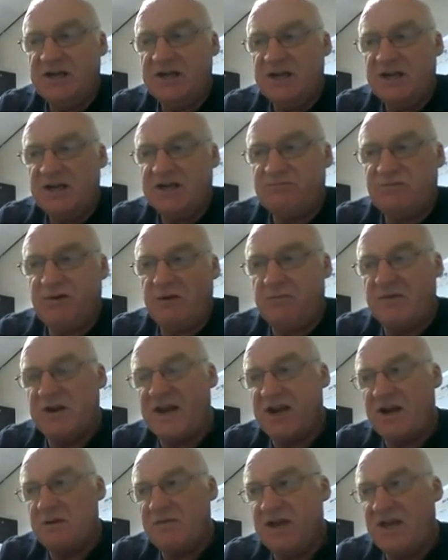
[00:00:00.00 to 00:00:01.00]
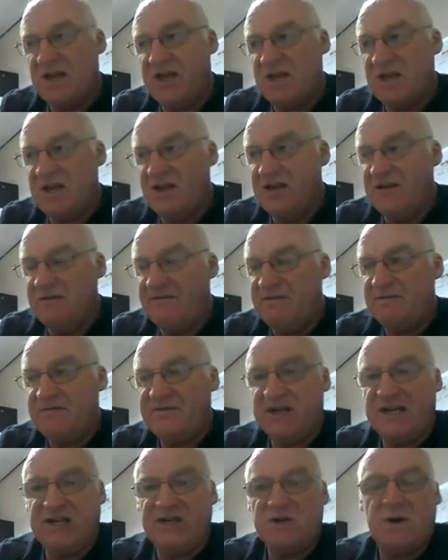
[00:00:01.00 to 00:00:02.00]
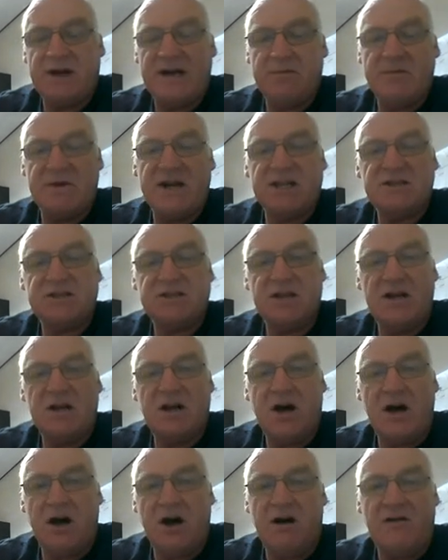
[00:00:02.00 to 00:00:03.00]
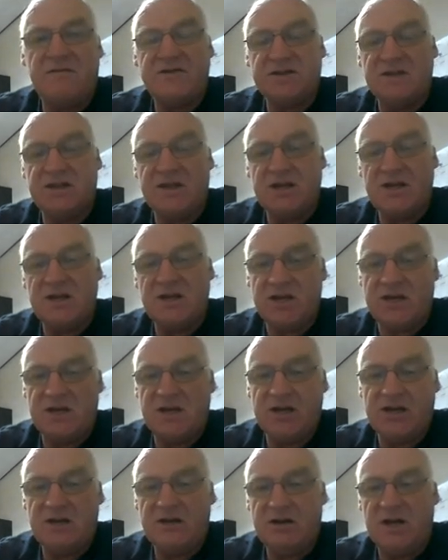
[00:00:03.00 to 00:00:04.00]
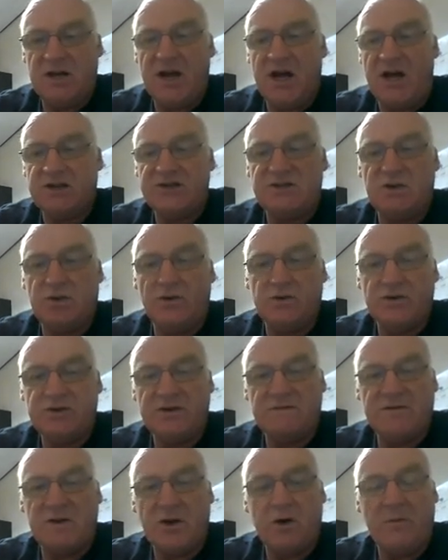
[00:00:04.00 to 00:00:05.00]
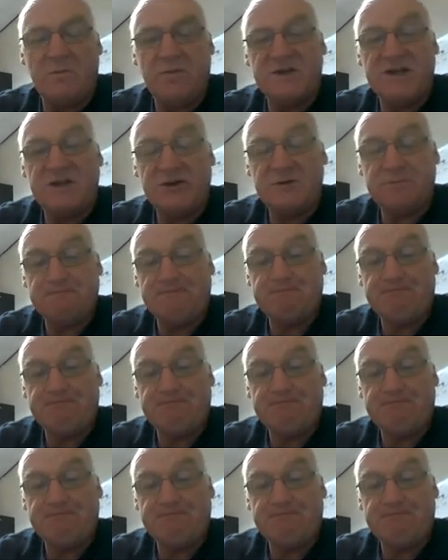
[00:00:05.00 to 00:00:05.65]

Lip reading: It's probably going to be 15-20 minutes after the last launch of the competition.